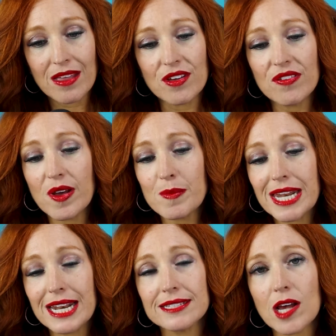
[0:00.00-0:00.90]
The
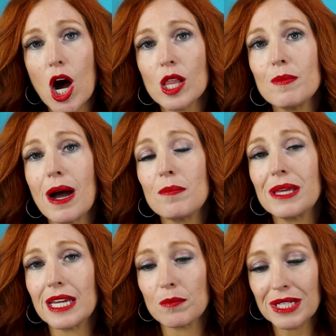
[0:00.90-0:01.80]
feminine is all about
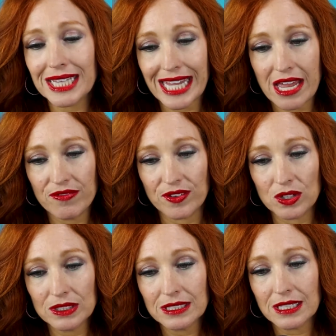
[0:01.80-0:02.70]
being
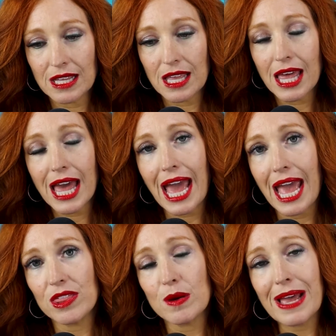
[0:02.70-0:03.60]
playful,
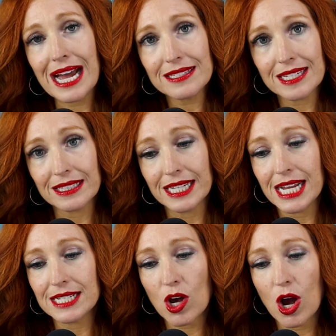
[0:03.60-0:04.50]
and the
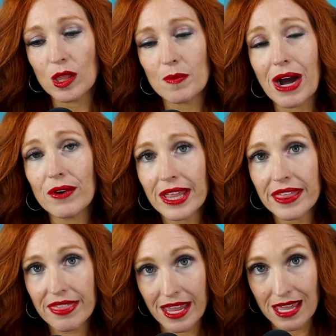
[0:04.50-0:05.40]
masculine is all about
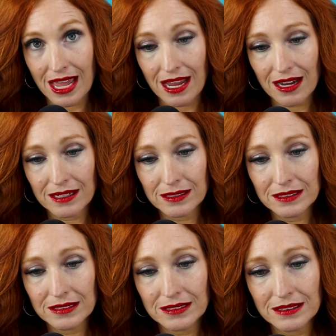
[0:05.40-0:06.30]
thinking.
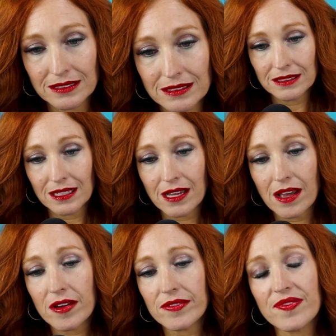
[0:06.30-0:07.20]

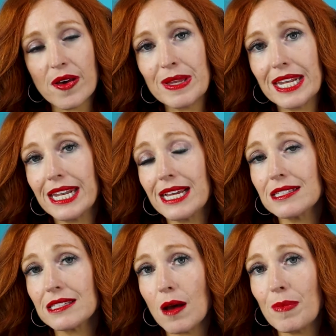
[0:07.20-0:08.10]
Feminine
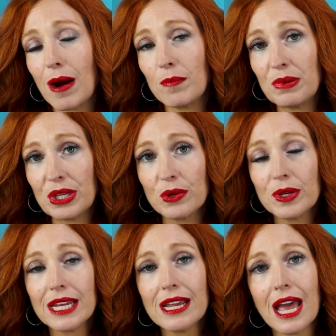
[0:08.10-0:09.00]
is about
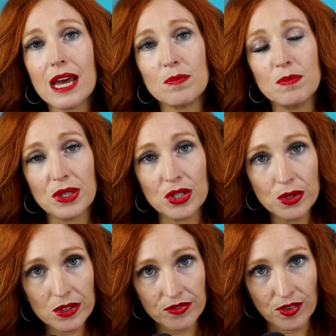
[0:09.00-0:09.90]
beauty and
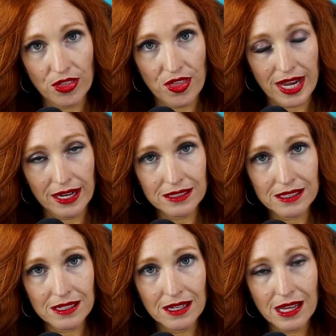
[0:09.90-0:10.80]
beautiful
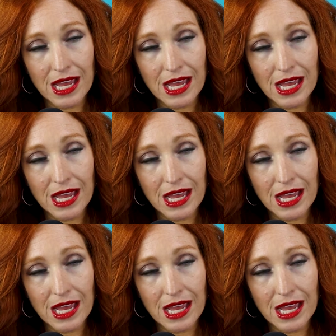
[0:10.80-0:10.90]
things,